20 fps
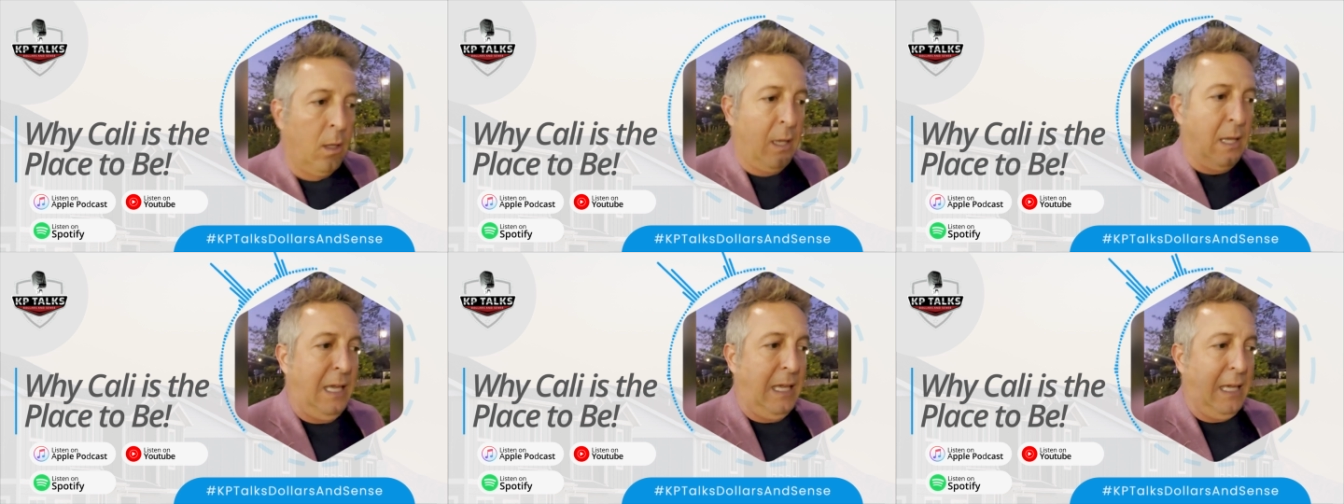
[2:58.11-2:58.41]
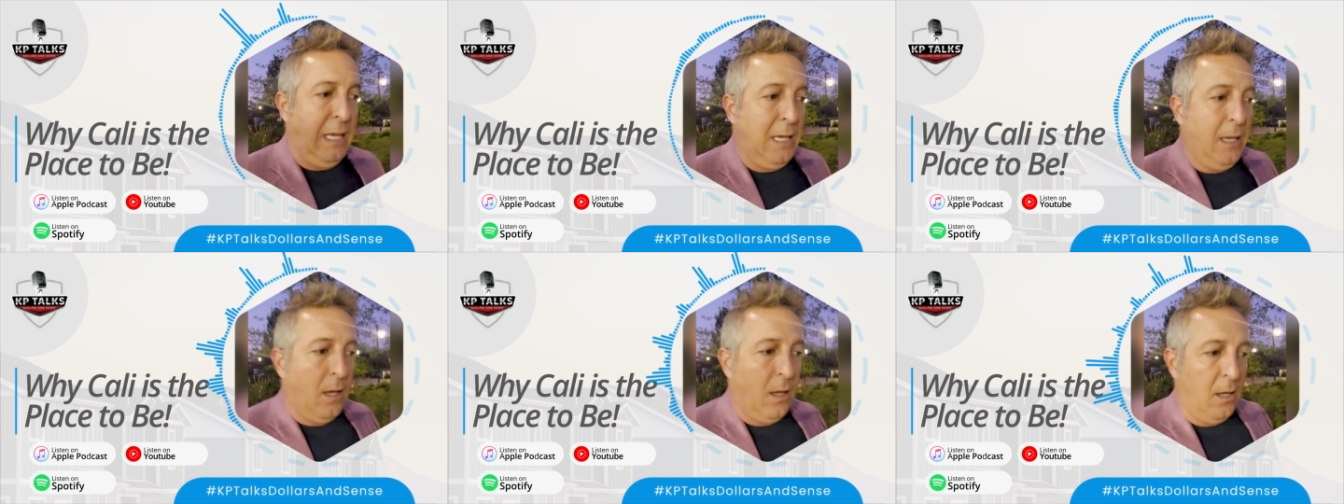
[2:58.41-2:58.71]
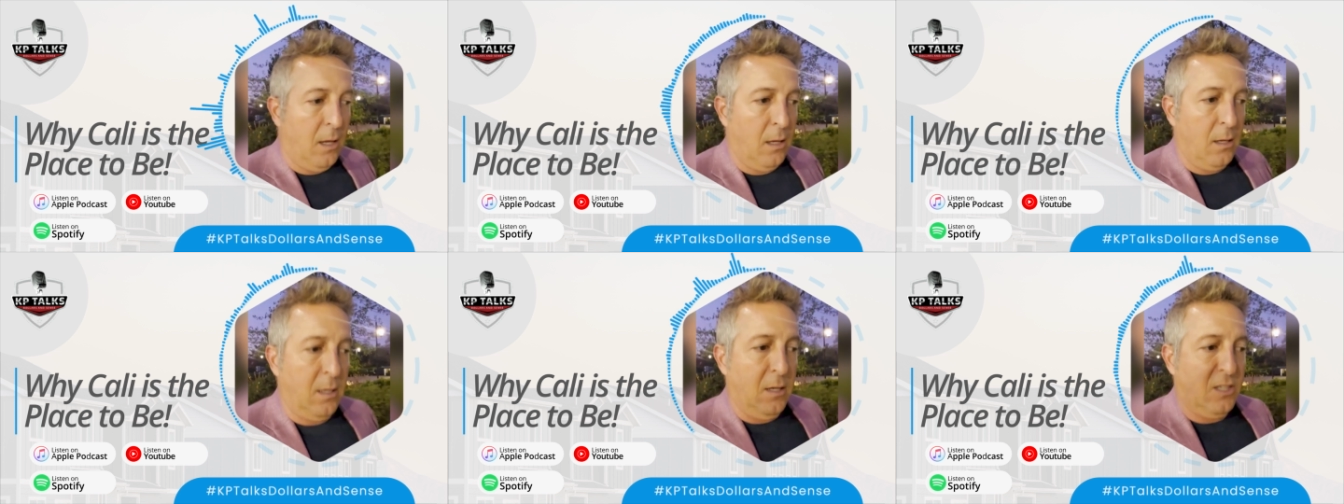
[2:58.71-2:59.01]
he
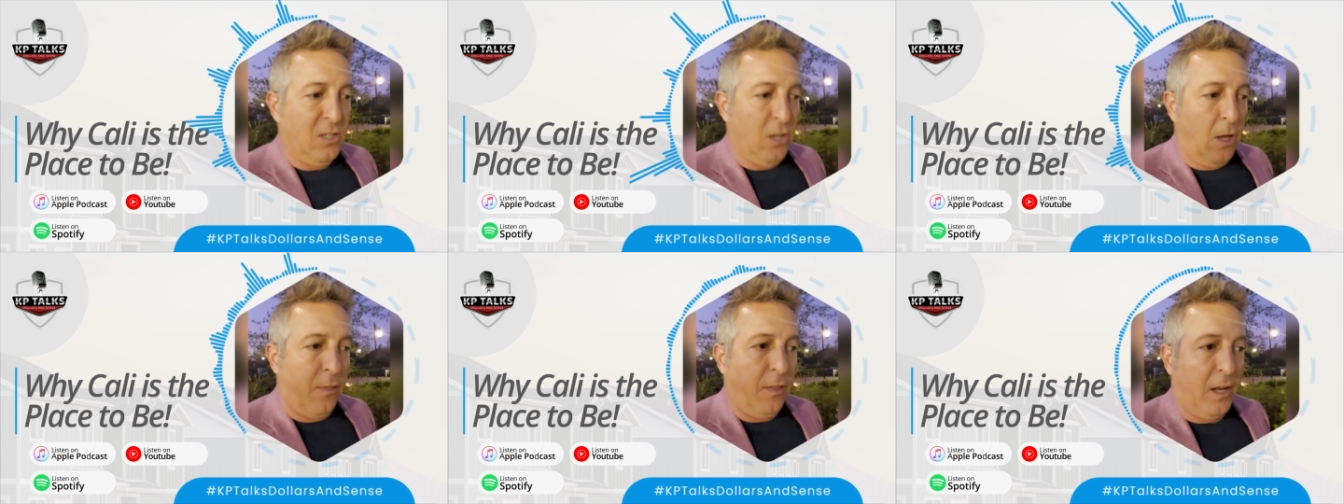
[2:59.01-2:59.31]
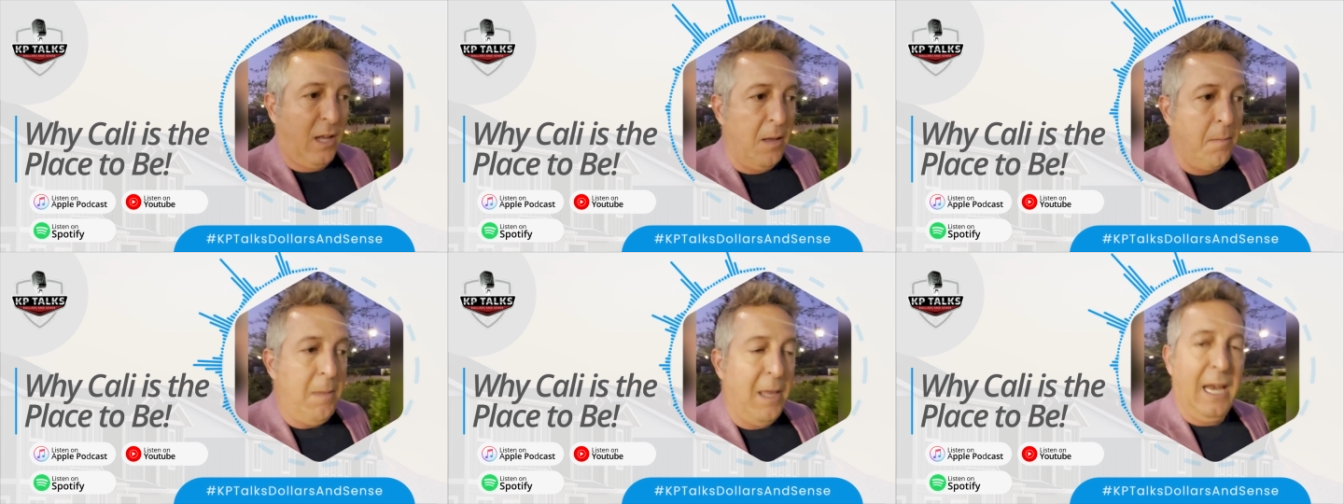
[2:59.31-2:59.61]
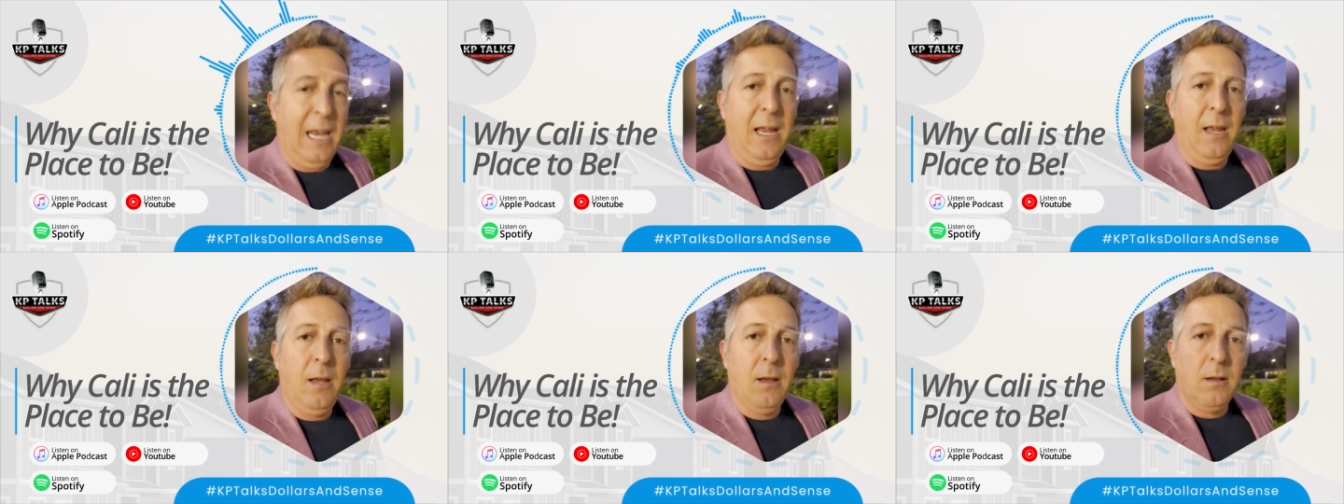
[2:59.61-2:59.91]
uh, is on the
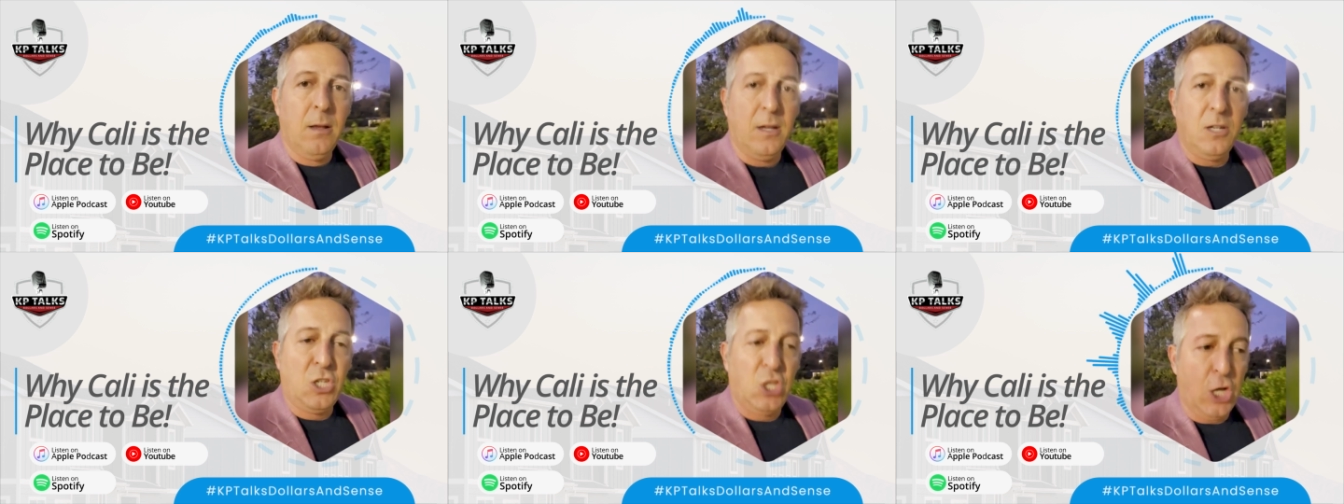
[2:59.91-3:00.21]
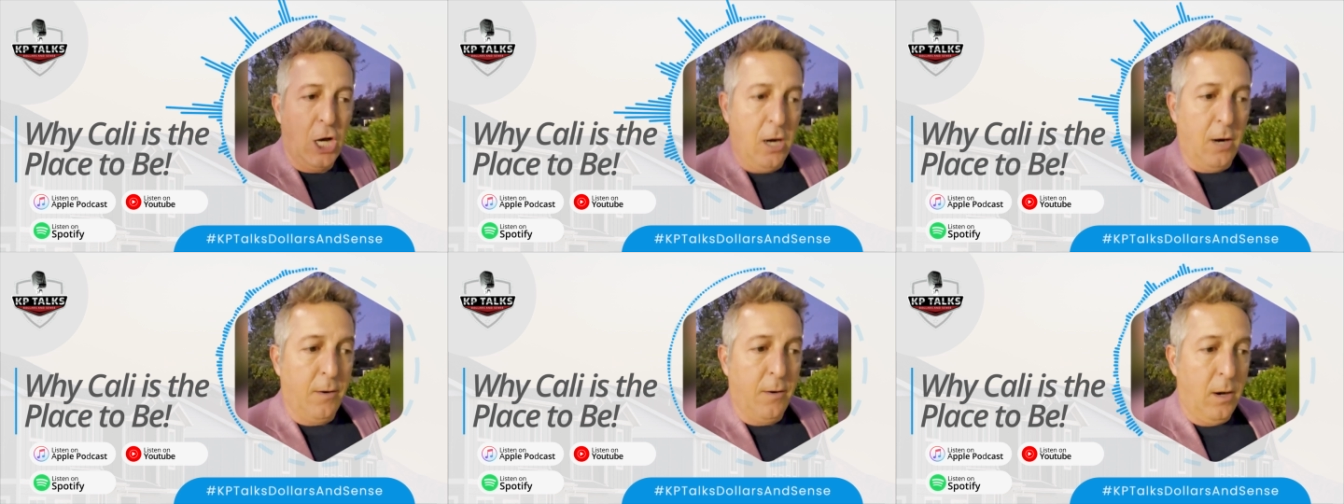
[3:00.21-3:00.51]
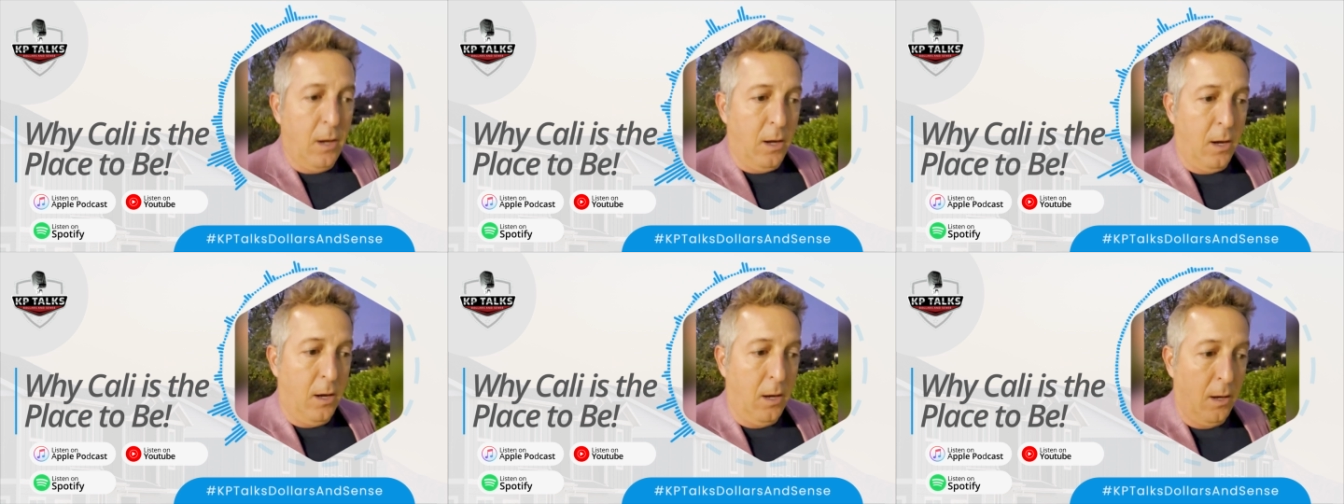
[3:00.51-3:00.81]
committee and chair
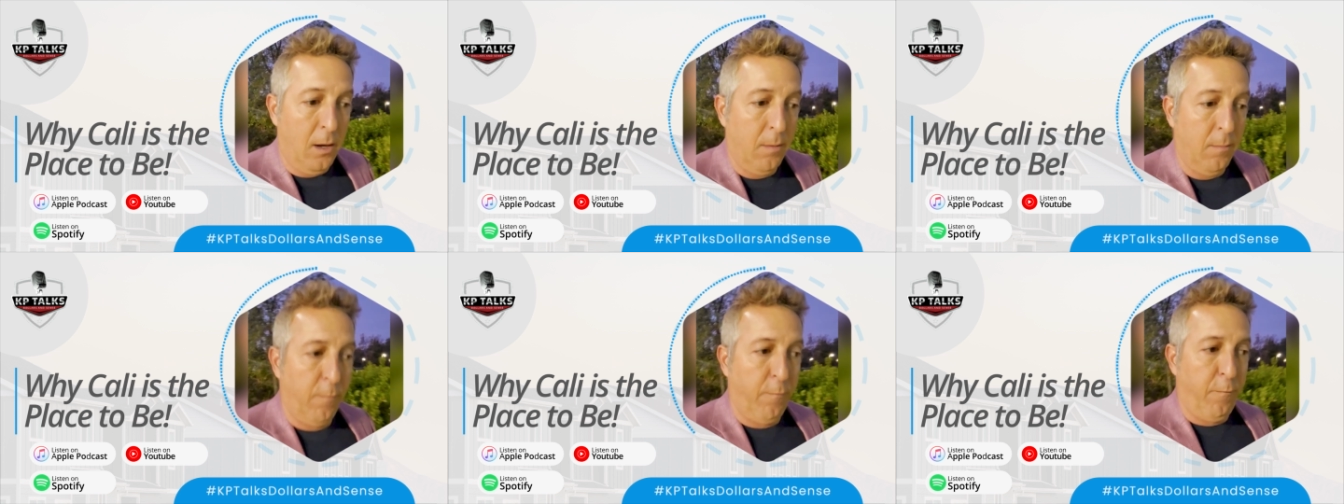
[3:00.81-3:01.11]
uh,